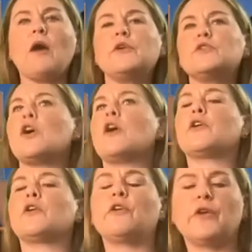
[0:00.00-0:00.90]
are you
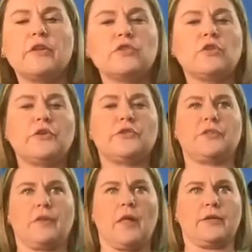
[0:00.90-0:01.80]
targeting your English learners
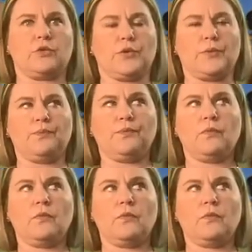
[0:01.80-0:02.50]
in the classroom?